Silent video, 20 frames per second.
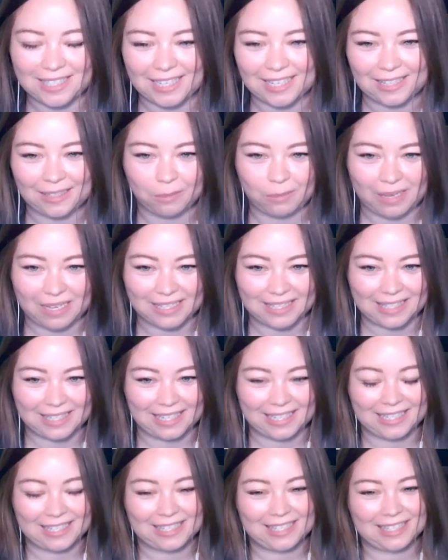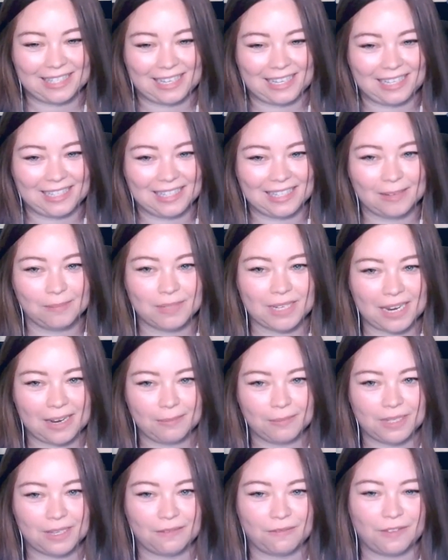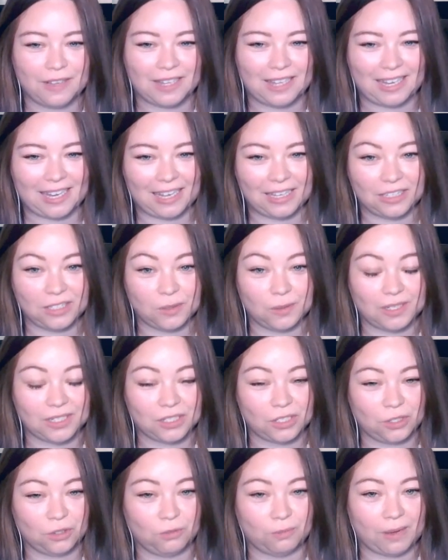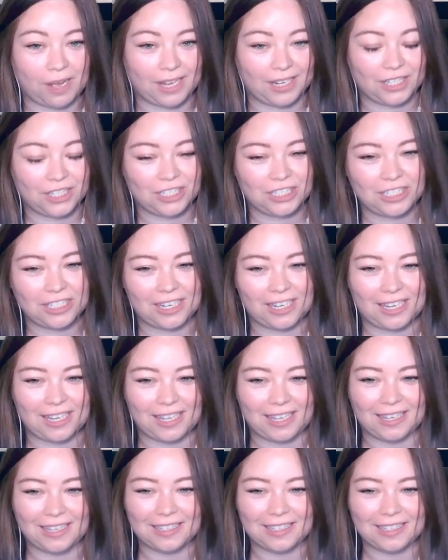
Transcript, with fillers: on a daily basis. And sometimes I feel like I do it too much,